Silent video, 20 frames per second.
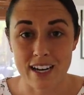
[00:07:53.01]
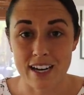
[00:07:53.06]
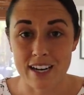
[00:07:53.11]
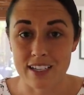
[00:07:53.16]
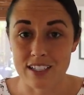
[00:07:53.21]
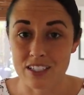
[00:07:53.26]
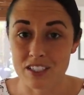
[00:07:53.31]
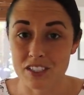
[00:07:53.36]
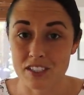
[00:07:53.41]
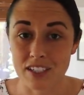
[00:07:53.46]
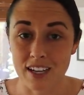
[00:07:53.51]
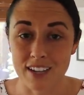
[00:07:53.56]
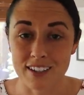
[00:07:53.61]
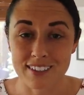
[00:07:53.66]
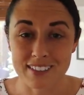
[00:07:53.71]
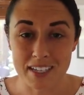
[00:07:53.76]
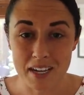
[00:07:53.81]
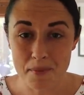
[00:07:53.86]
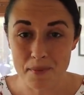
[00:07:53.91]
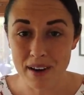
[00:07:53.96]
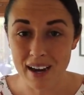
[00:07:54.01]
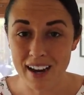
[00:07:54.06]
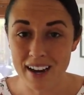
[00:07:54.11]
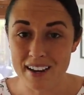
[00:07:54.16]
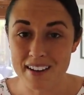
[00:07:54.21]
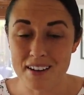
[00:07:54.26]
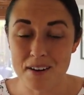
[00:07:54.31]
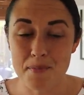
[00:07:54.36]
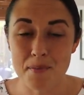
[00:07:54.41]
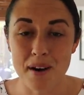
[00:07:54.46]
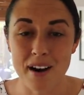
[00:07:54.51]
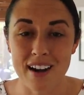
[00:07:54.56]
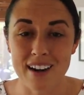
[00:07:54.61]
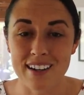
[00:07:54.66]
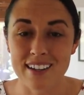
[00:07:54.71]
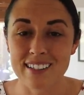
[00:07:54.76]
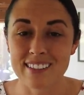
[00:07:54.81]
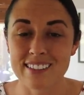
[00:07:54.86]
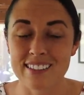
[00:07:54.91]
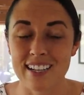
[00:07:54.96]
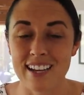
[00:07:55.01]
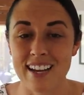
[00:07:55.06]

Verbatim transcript: I stand behind their products,